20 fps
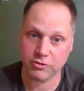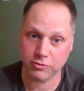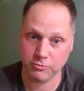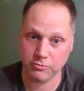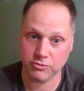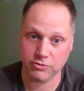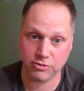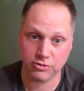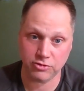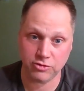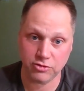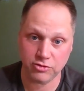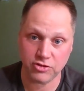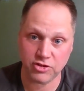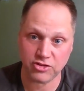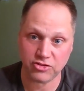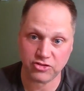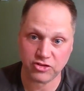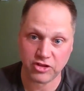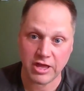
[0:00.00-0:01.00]
to do
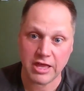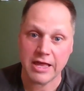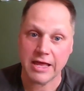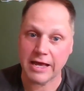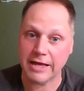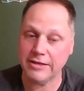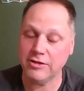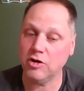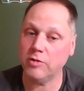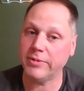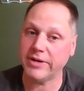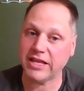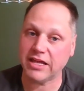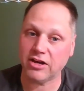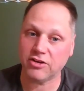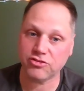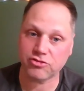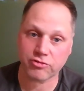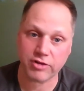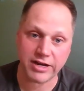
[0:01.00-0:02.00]
this, and nobody
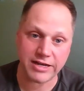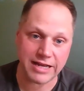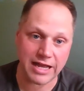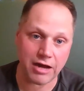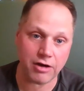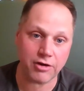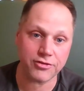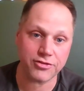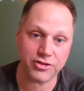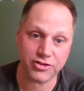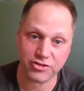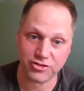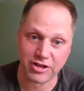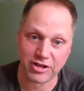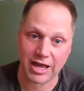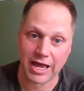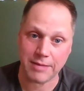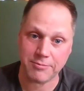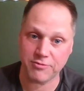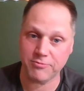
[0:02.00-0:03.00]
else right now at this
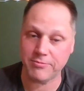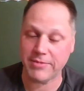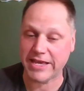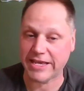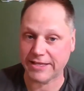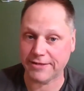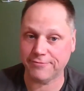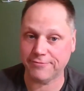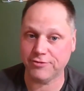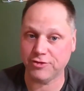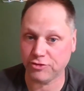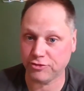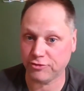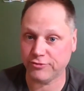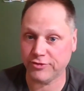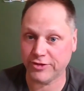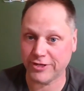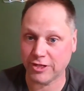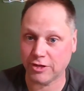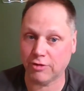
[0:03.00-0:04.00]
time of making of this
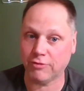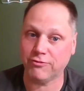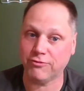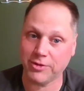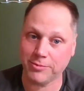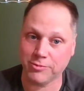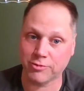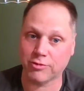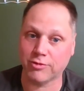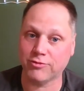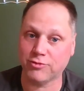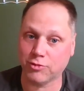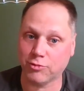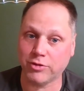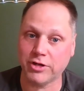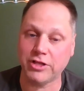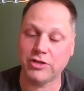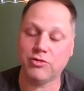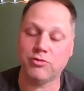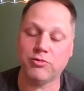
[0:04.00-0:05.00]
video, February of
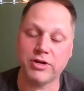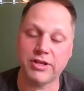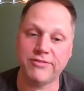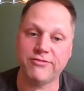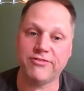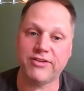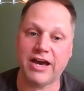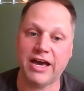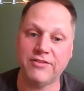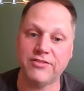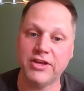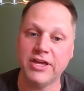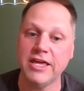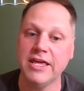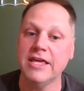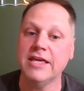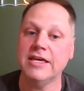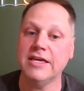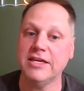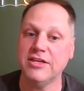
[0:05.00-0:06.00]
2025,
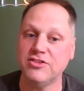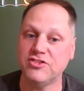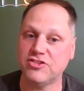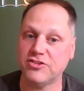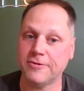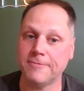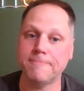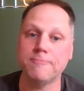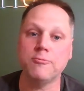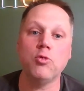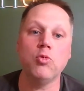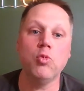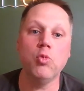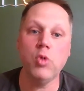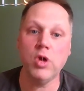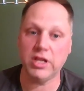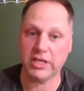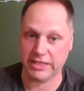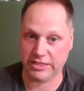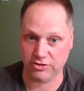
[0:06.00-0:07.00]
is
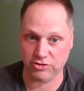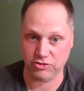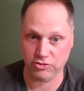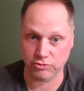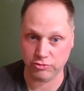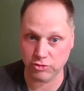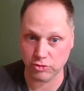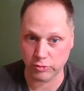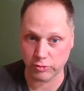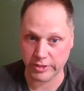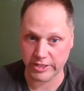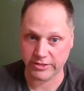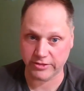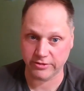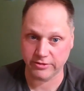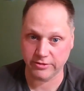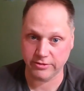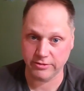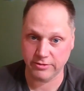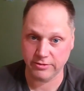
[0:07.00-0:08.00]
willing to do it.
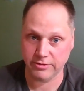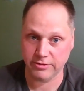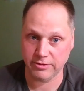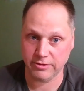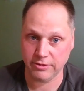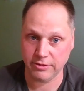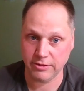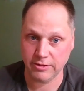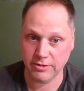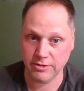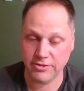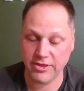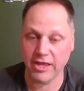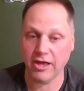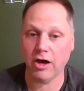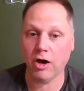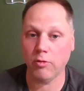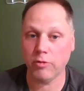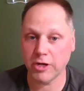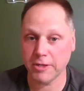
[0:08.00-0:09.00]
They
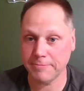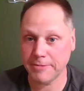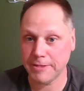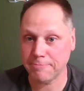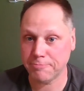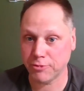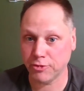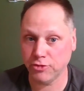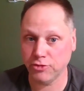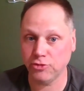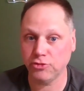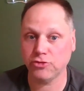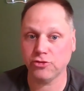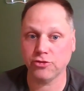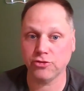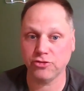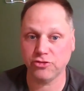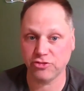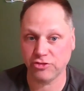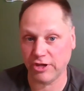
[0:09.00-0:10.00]
all want to be
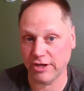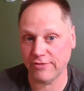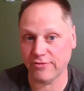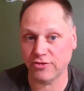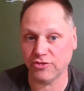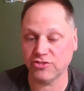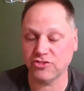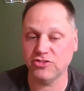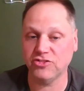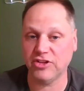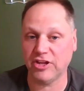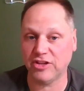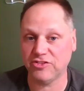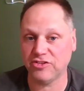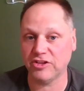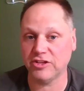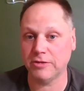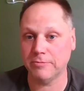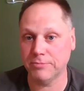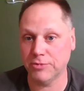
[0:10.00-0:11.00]
producers savers because that's
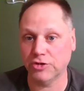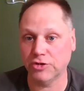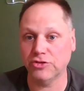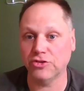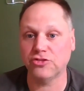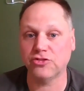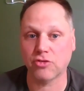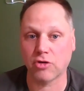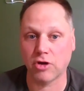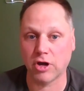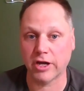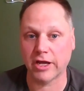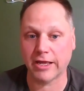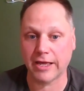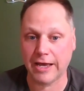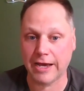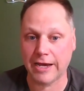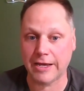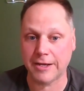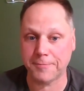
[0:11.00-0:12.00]
how you build a strong
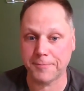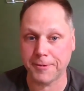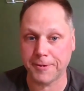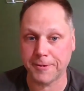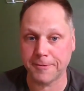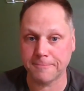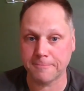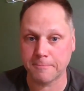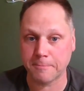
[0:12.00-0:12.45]
economy.